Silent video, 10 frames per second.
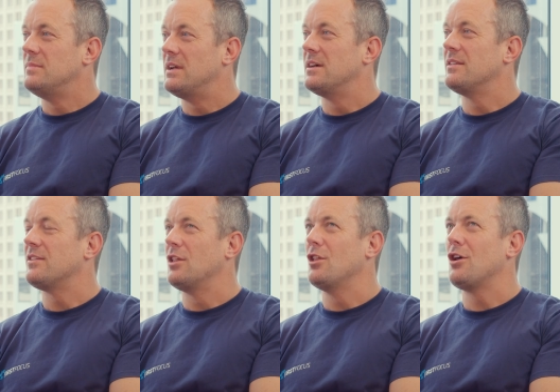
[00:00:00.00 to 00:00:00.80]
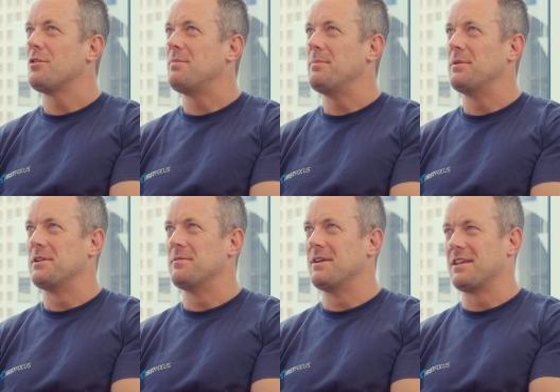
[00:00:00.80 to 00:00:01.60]
Yeah. It's a lot of people
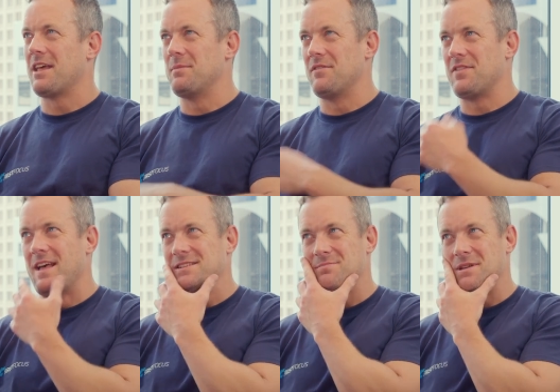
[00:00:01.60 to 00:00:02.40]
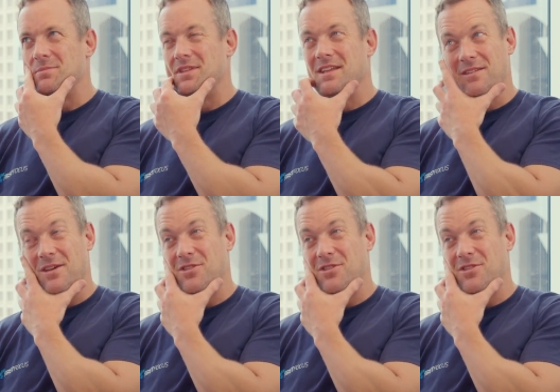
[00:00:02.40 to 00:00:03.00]
in a company of 1,000 people then.